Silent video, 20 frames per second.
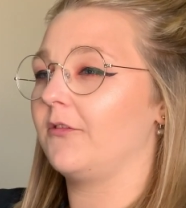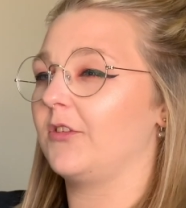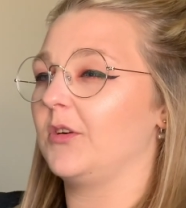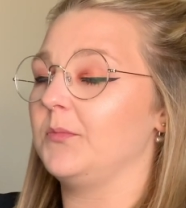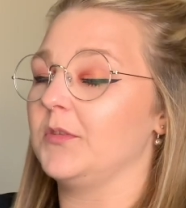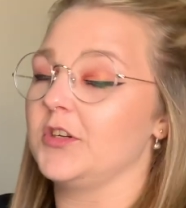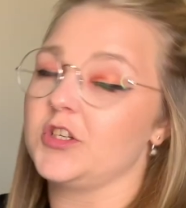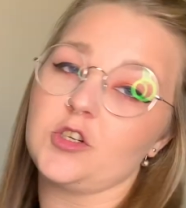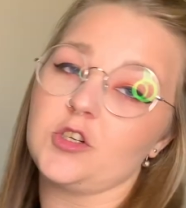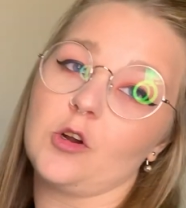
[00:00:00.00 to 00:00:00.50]
from
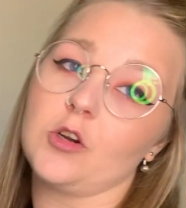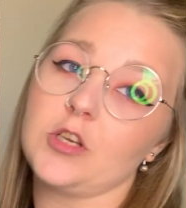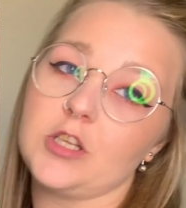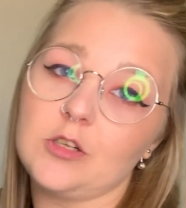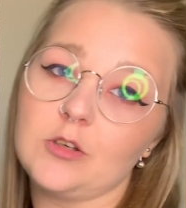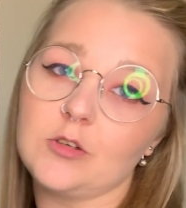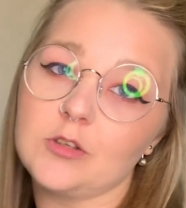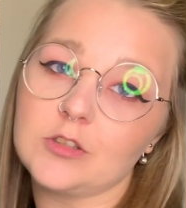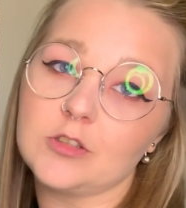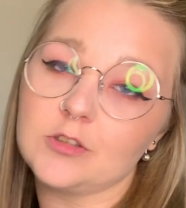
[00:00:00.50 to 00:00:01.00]
the shoddy
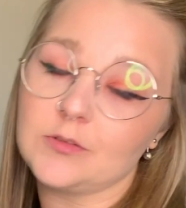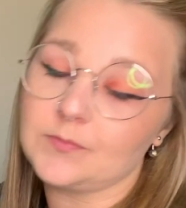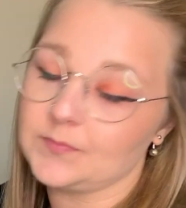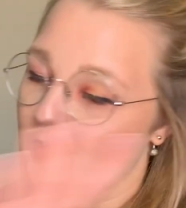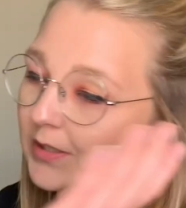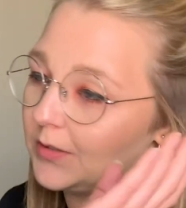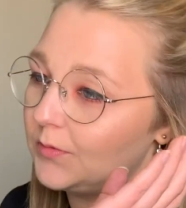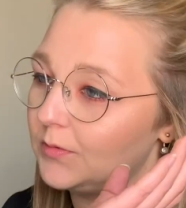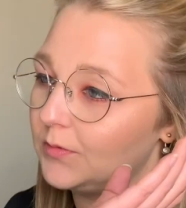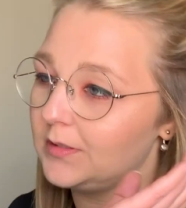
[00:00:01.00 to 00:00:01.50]
logo,
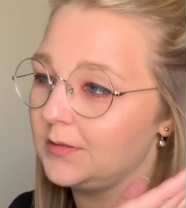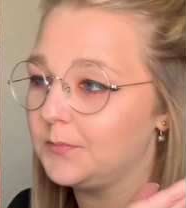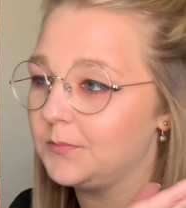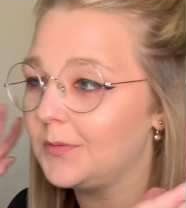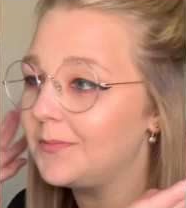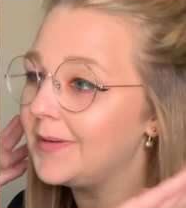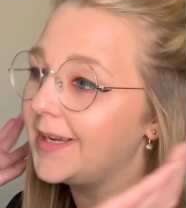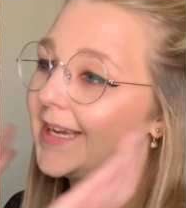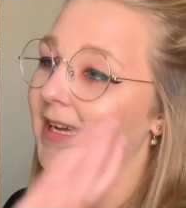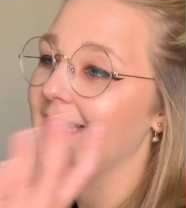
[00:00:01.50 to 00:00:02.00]
I will put
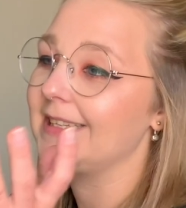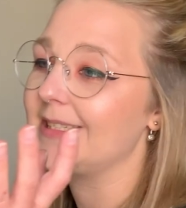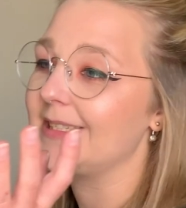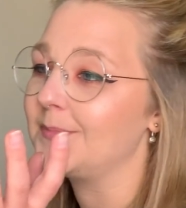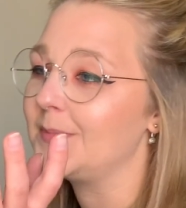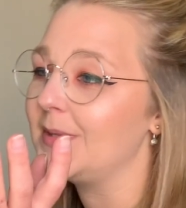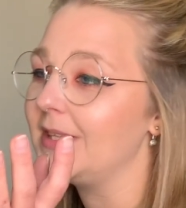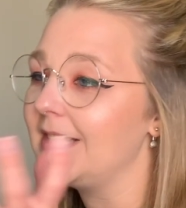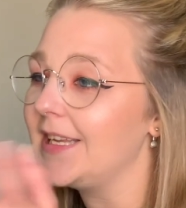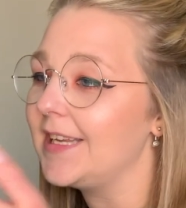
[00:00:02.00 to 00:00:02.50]
my hands
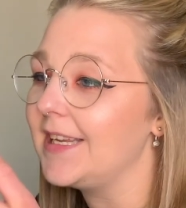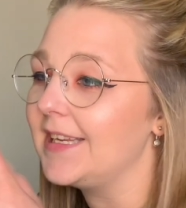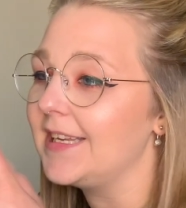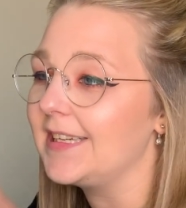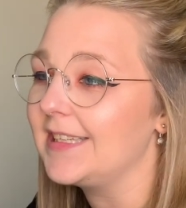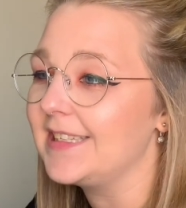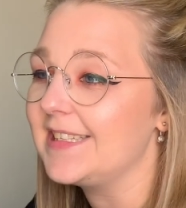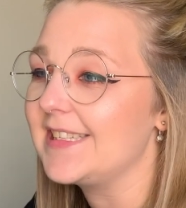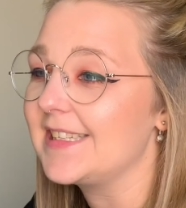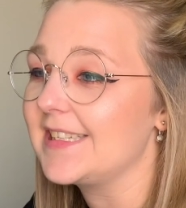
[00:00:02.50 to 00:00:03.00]
up in the air
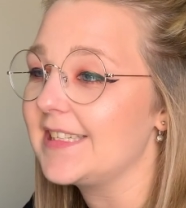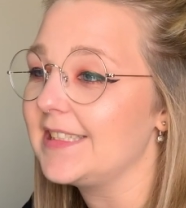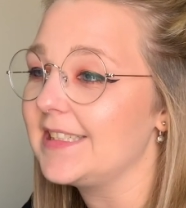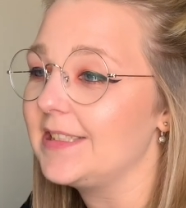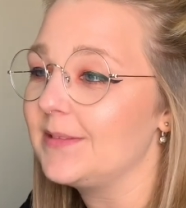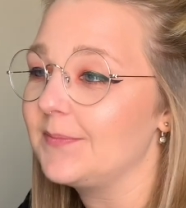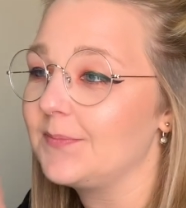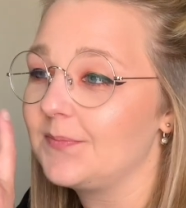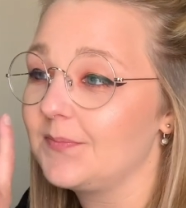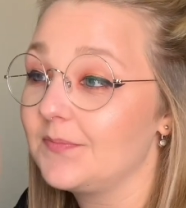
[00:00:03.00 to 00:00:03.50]
and
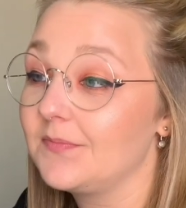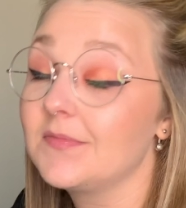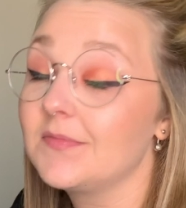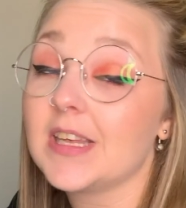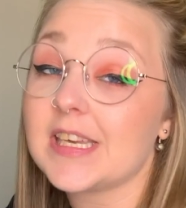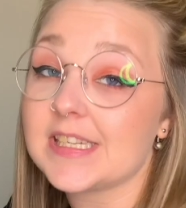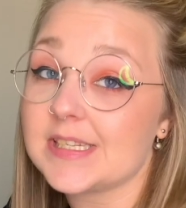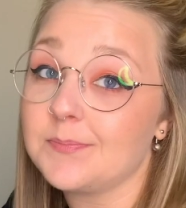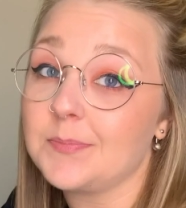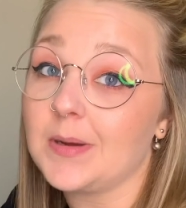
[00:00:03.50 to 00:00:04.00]
say
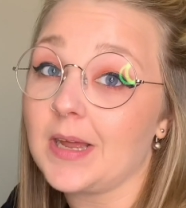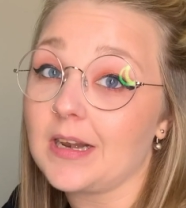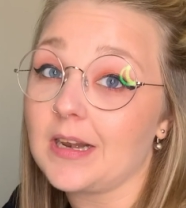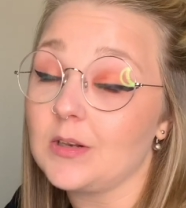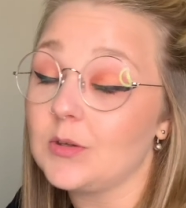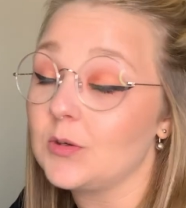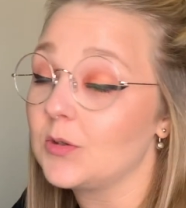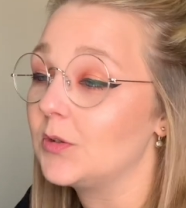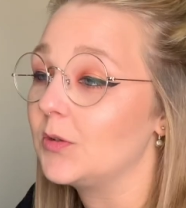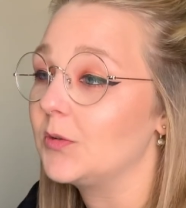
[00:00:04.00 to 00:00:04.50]
that's a bad
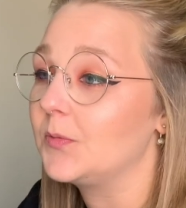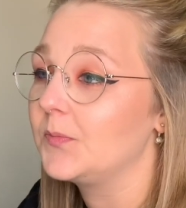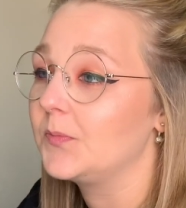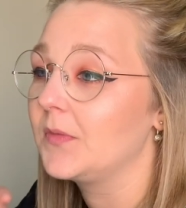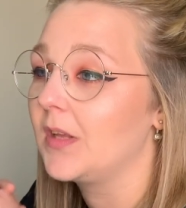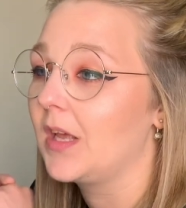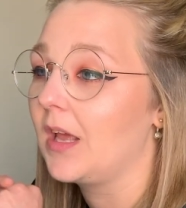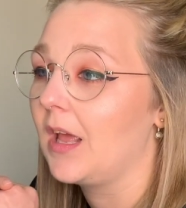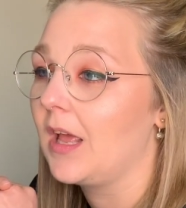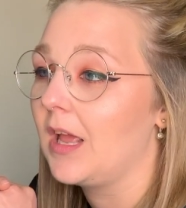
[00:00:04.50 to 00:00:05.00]
logo.
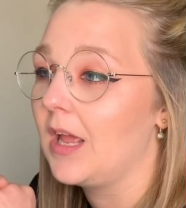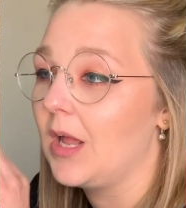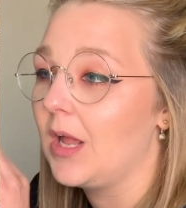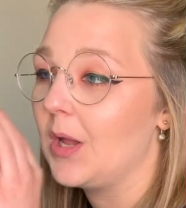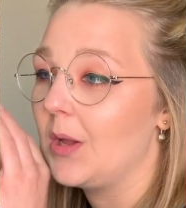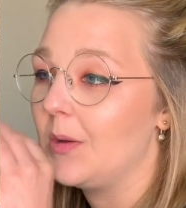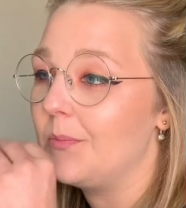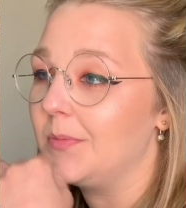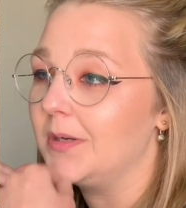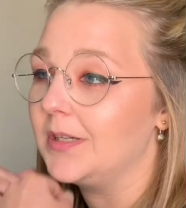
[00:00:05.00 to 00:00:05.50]

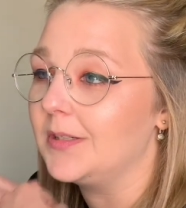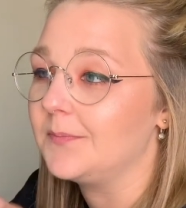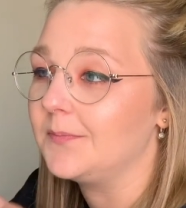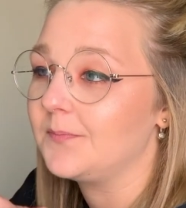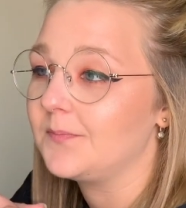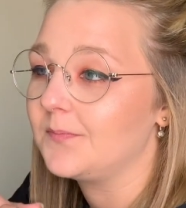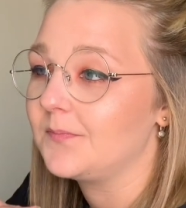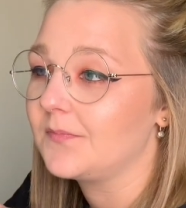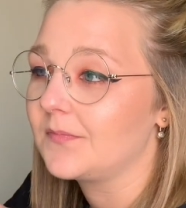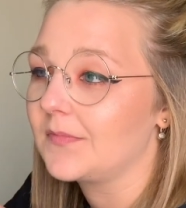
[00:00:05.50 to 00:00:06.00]
But
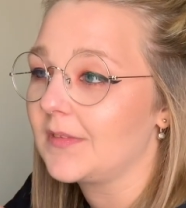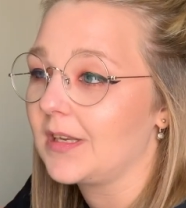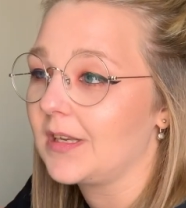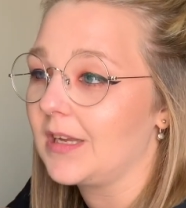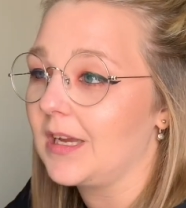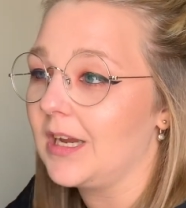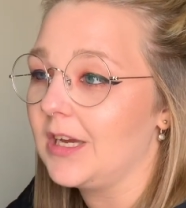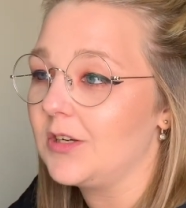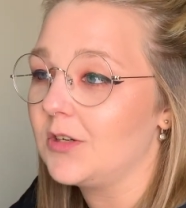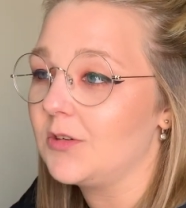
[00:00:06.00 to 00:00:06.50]

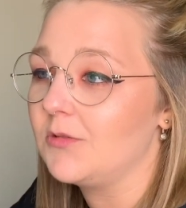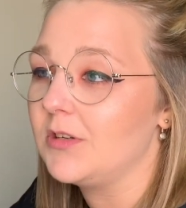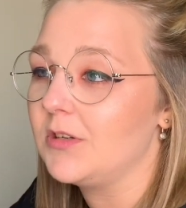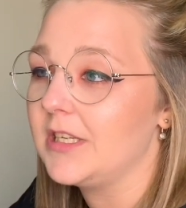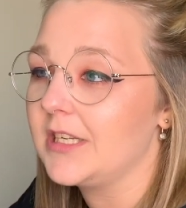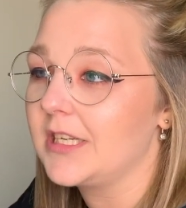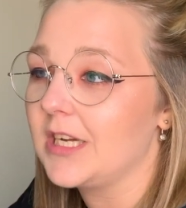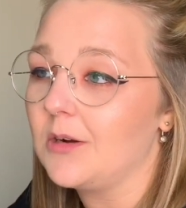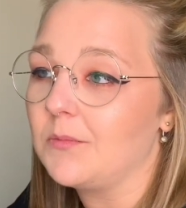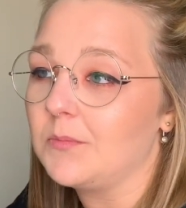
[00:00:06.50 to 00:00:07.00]
I don't really
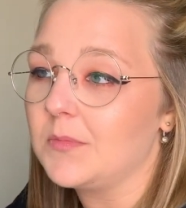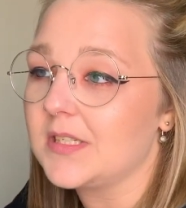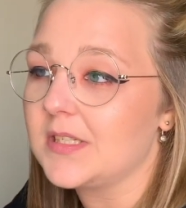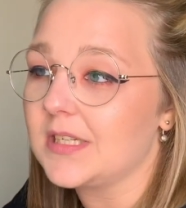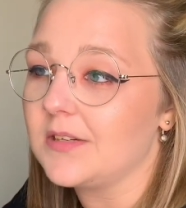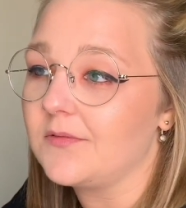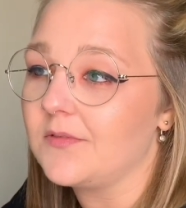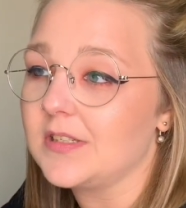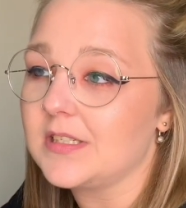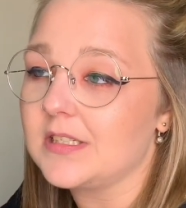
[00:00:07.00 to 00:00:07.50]
count
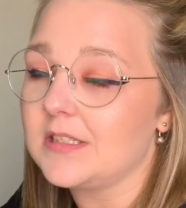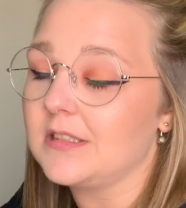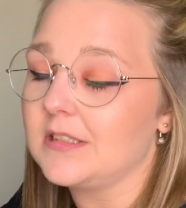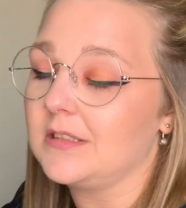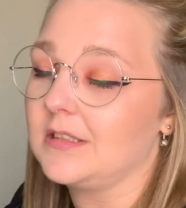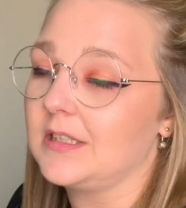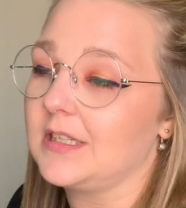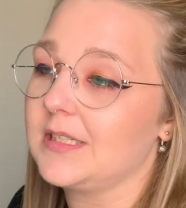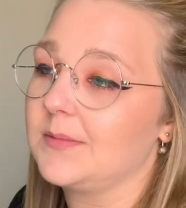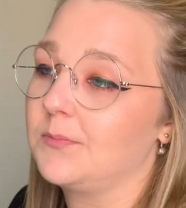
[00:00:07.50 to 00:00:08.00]
myself as
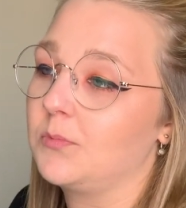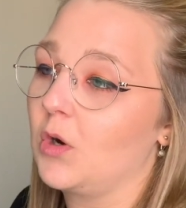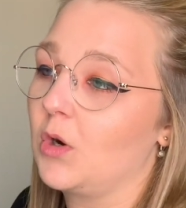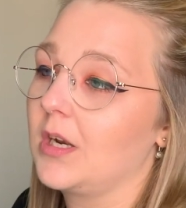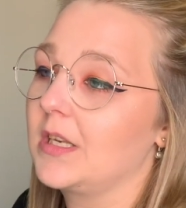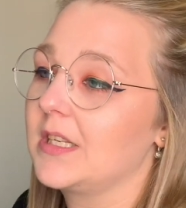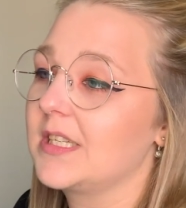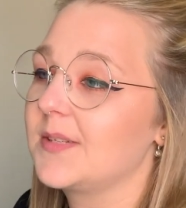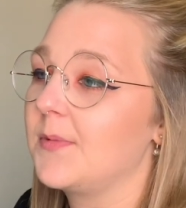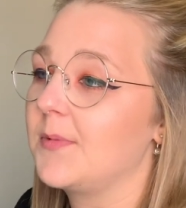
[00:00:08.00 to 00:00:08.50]
a
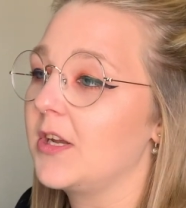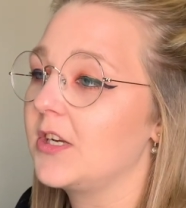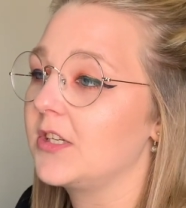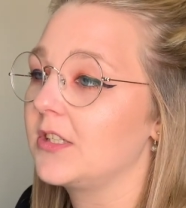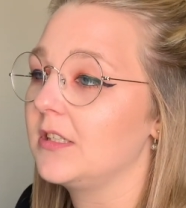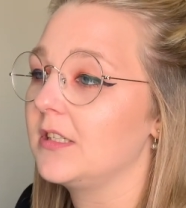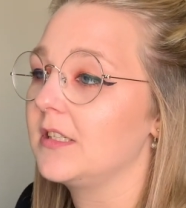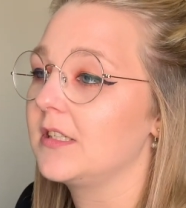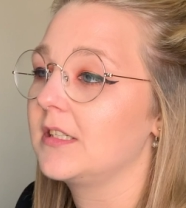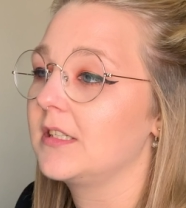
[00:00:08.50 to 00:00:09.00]
brand
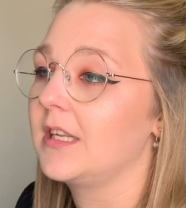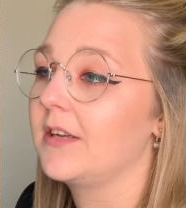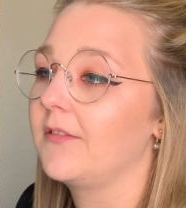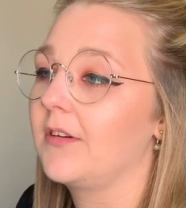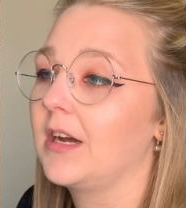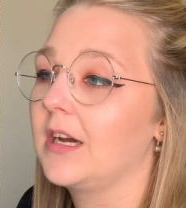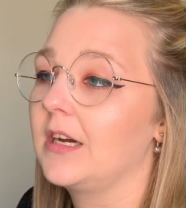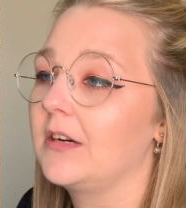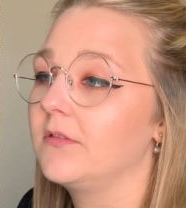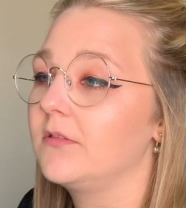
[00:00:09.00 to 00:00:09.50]
specialist, never
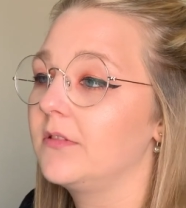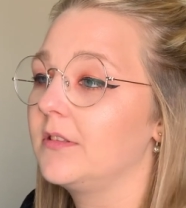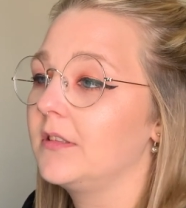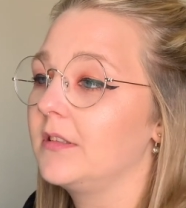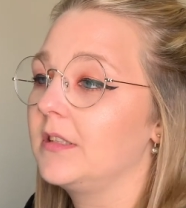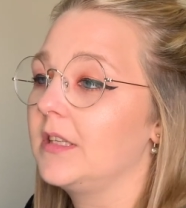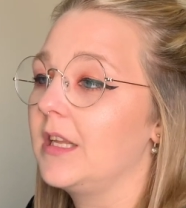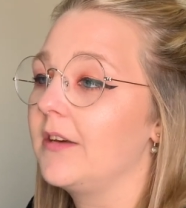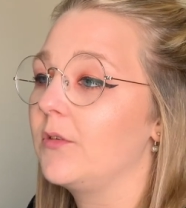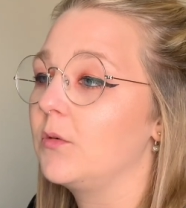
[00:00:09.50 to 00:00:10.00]
have,
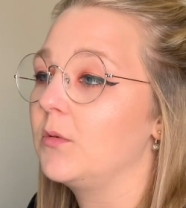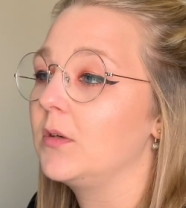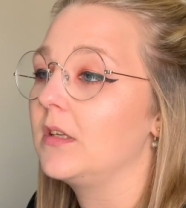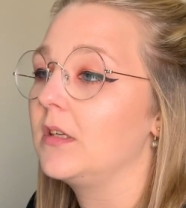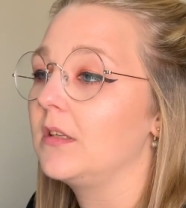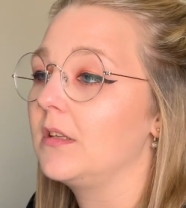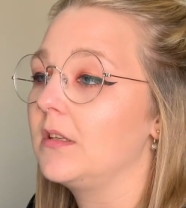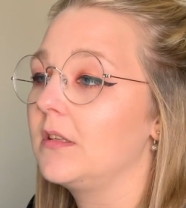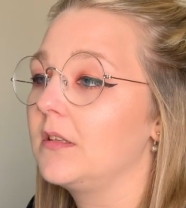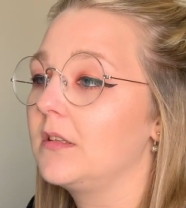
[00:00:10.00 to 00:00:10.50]
never
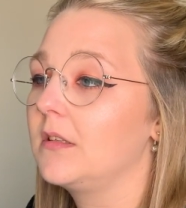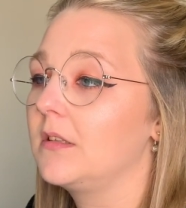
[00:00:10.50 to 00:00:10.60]
will.